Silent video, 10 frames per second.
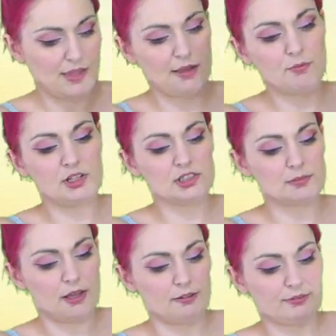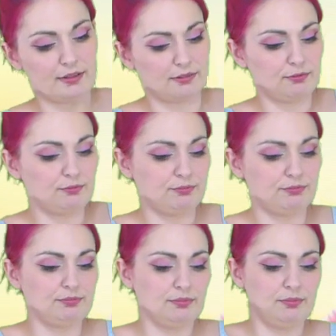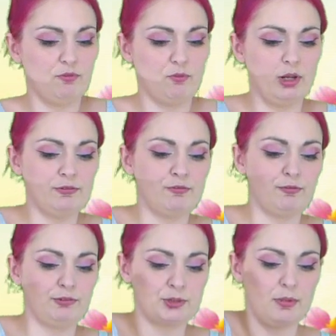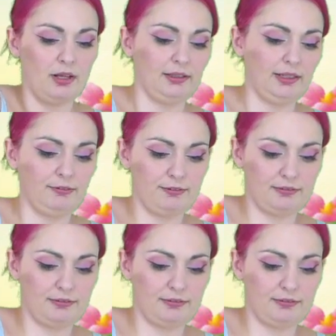and one small clump, one small leaf.